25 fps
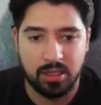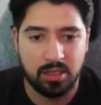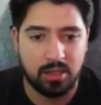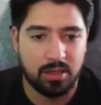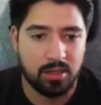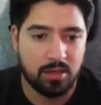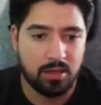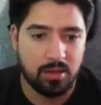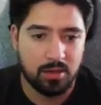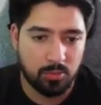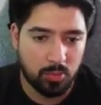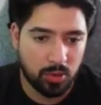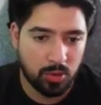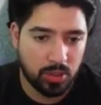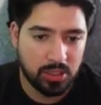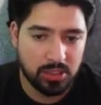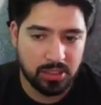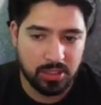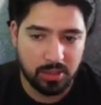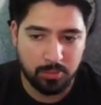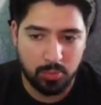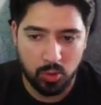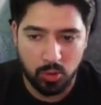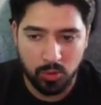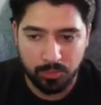Pretty
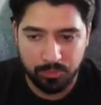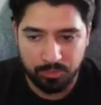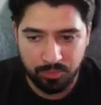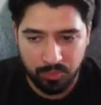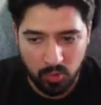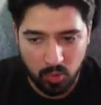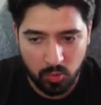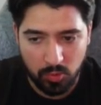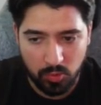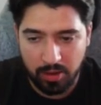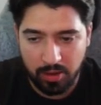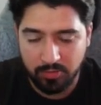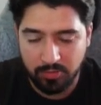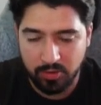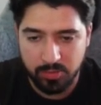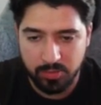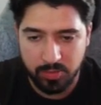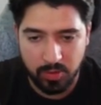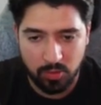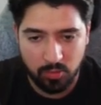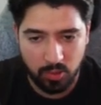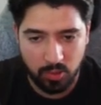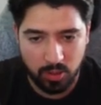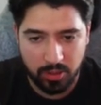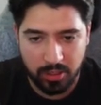simple. Whatever's been
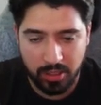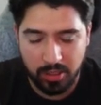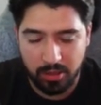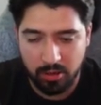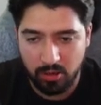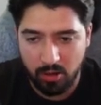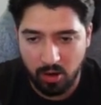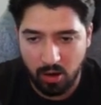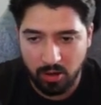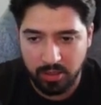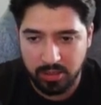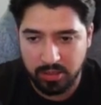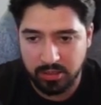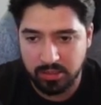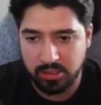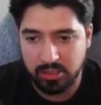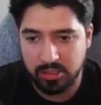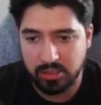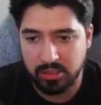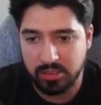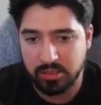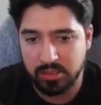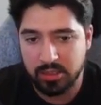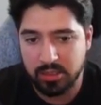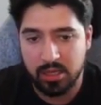working on
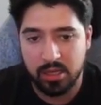audiences,